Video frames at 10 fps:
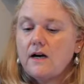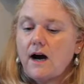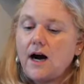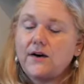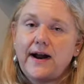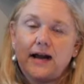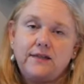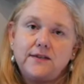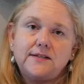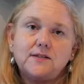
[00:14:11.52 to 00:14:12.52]
All right.
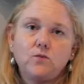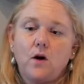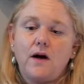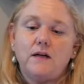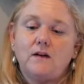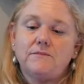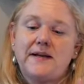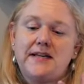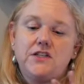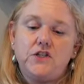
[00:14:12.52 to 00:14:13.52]
This is one of
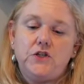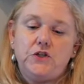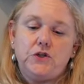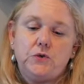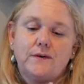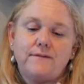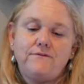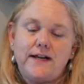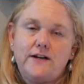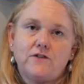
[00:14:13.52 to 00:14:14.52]
my new
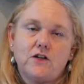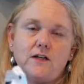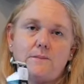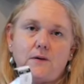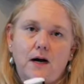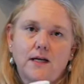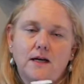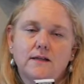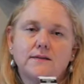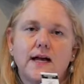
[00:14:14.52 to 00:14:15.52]
favorite products.